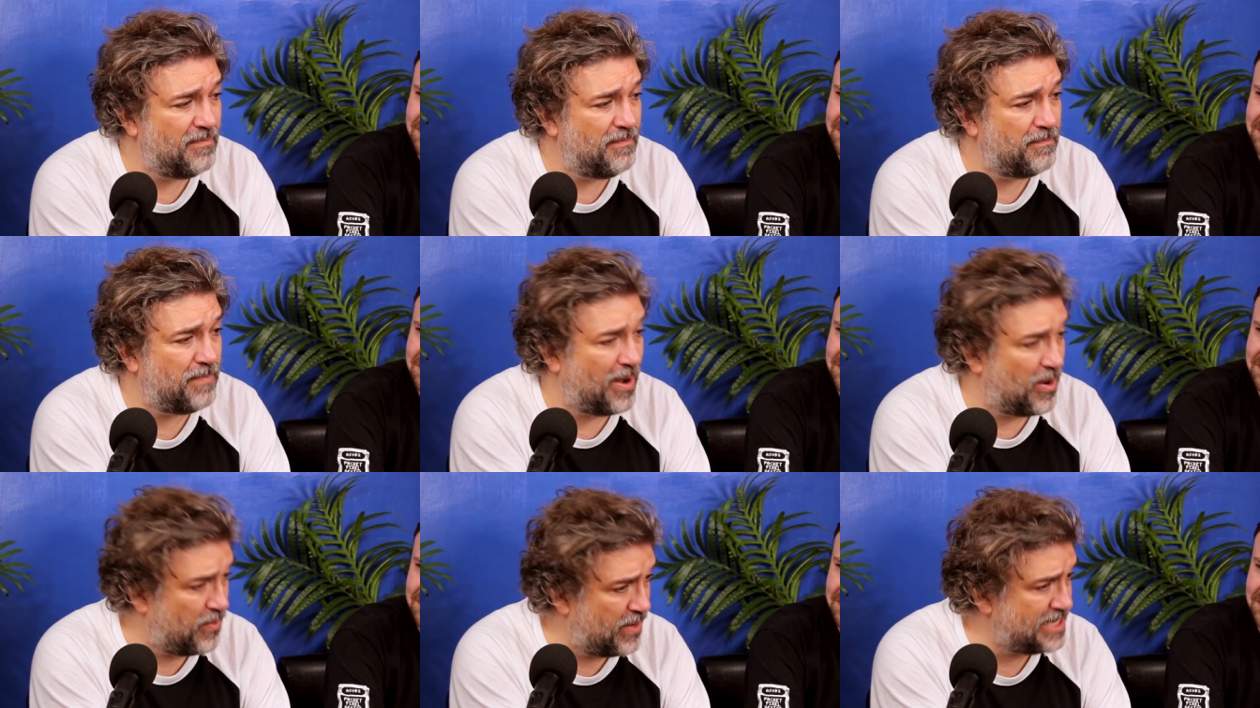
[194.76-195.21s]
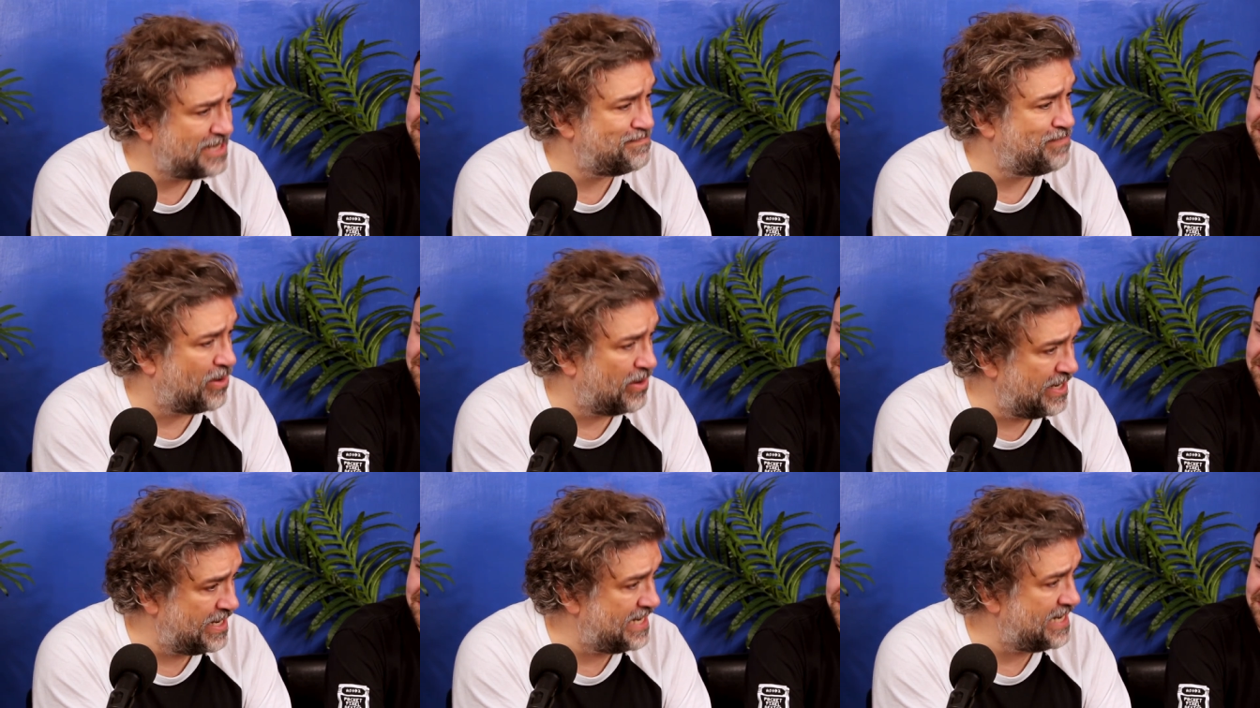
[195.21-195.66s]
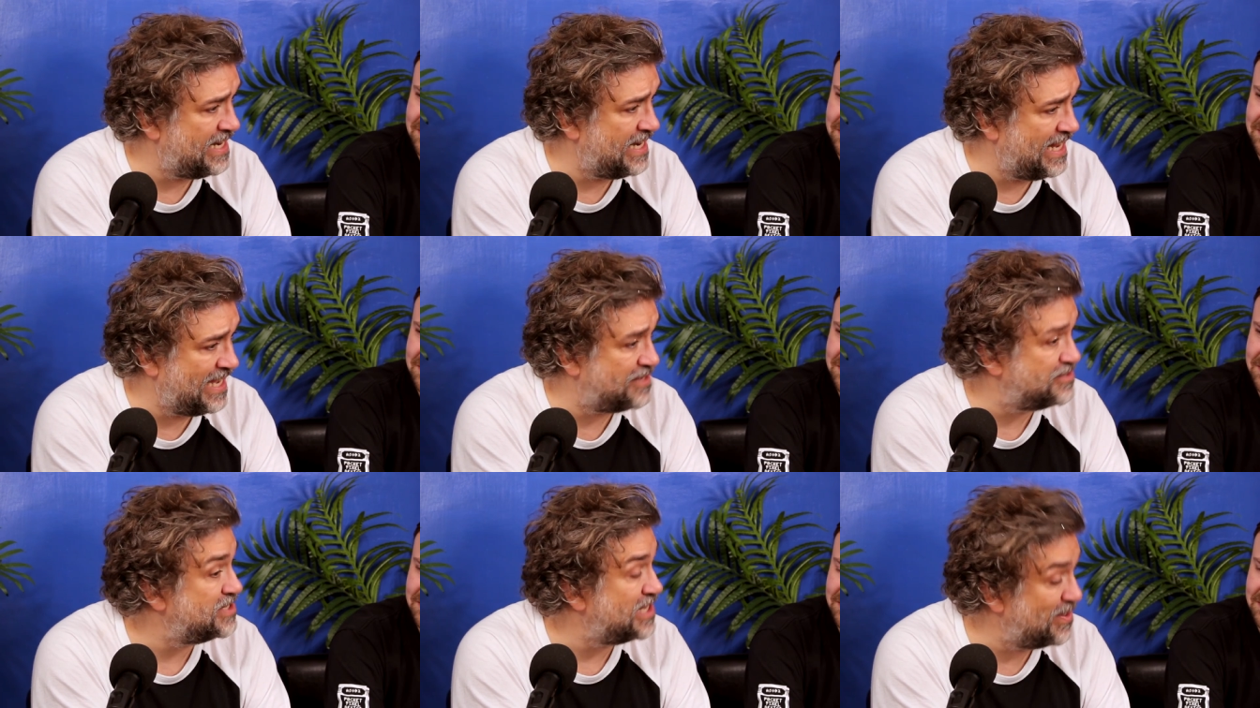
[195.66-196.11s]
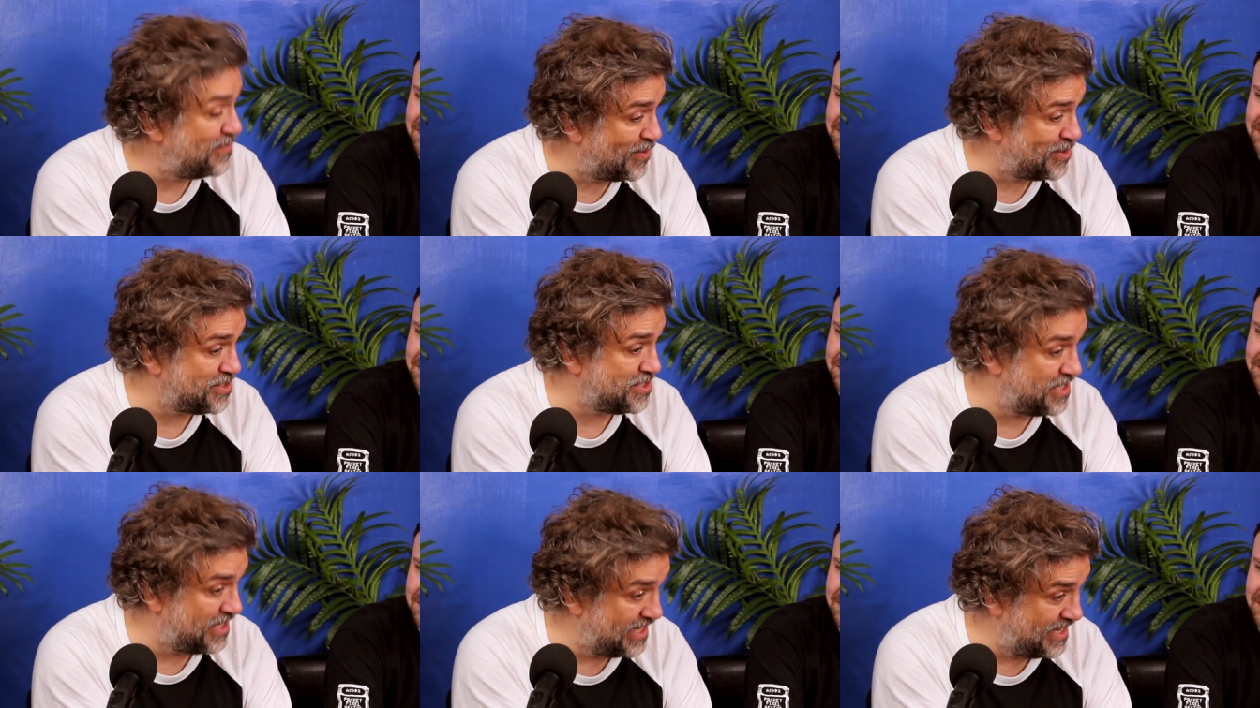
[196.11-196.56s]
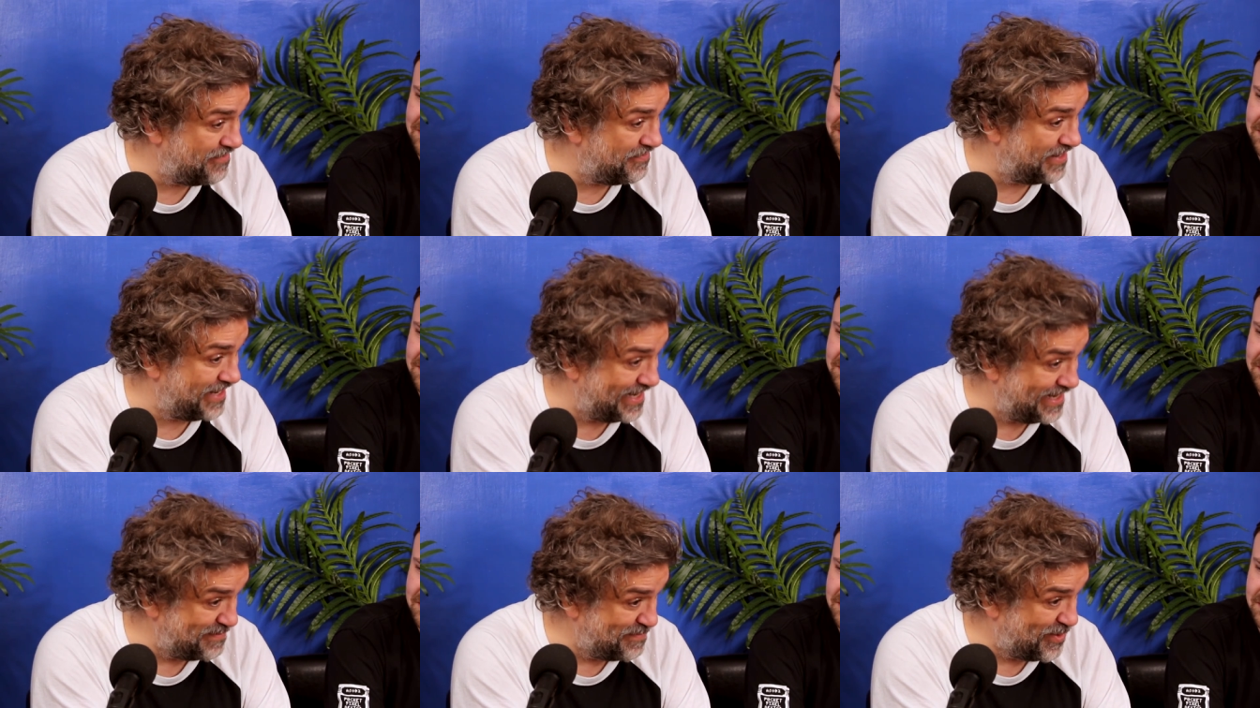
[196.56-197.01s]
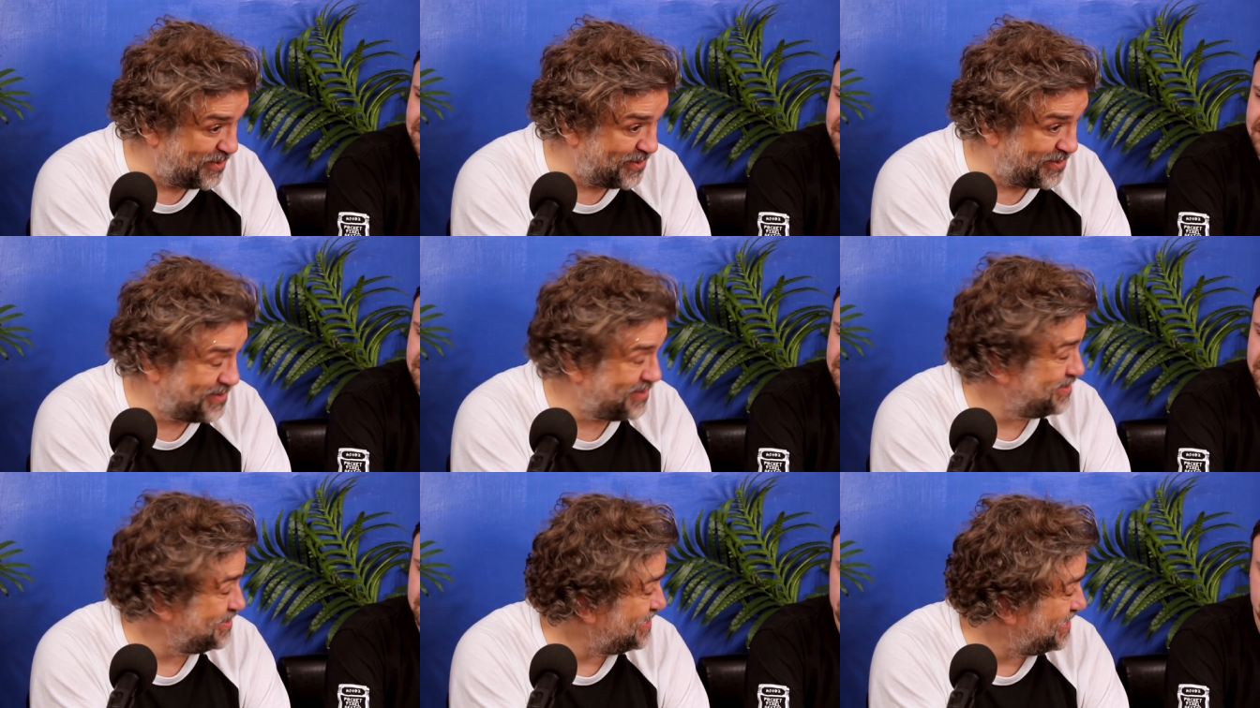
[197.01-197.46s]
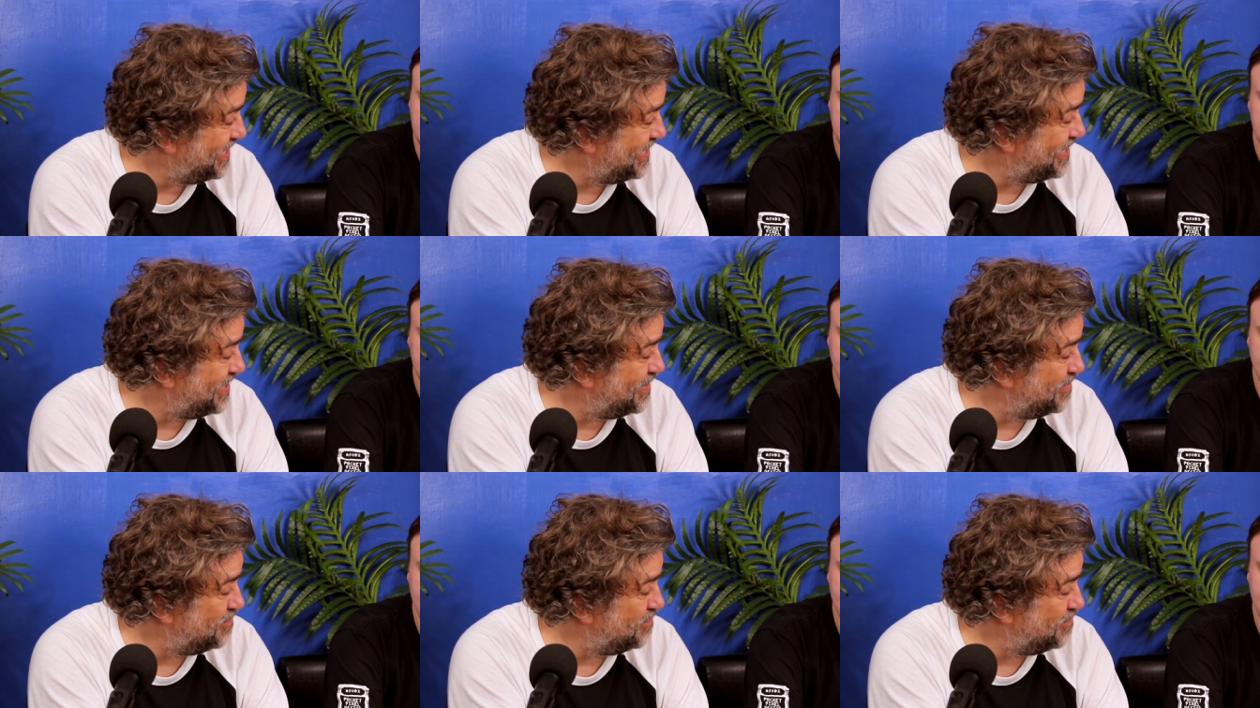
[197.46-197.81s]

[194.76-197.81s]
by which point he'd announced that he wasn't leaving anymore um,